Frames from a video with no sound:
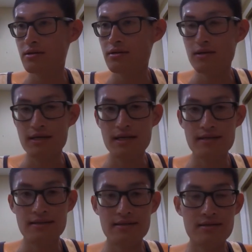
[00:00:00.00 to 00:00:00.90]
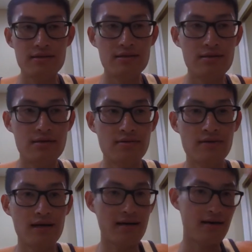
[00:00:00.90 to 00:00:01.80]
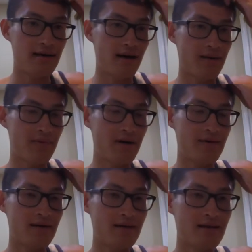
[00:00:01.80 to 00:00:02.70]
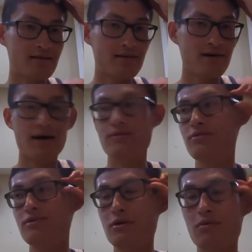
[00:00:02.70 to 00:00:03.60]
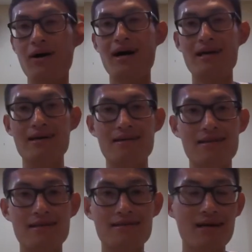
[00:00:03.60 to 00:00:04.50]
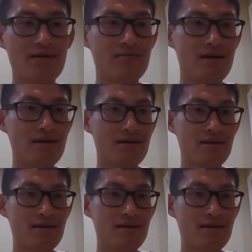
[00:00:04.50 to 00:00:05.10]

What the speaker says: yeah, since, you know, like I probably get a discount. I don't know why I get a discount, but